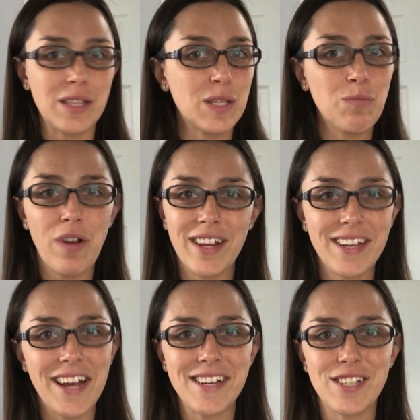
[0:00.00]
and spreading
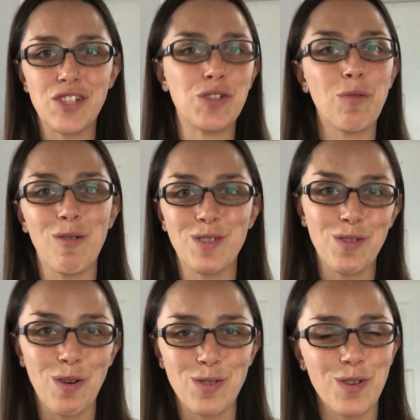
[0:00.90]
kindness just grows
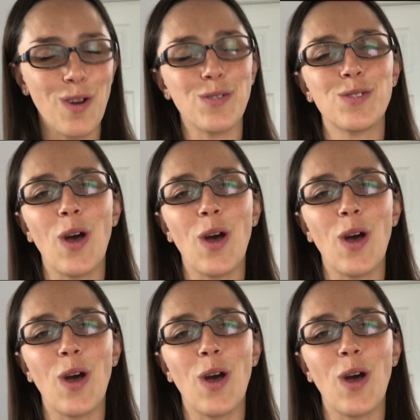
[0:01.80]
and grows and grows.